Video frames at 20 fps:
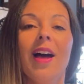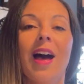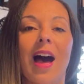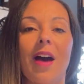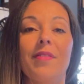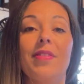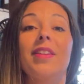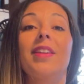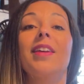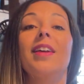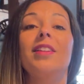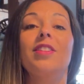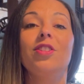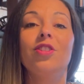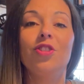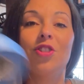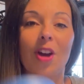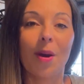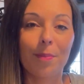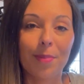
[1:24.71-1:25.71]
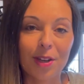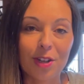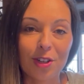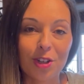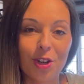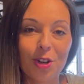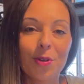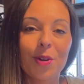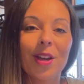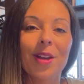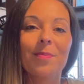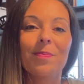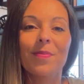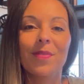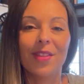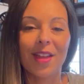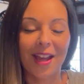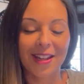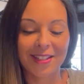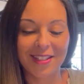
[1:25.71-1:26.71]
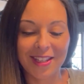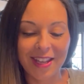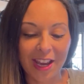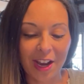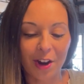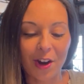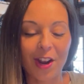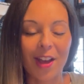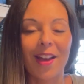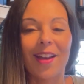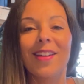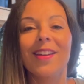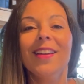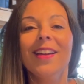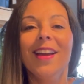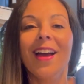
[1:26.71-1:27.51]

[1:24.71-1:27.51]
having the kids jump into it. That's the area.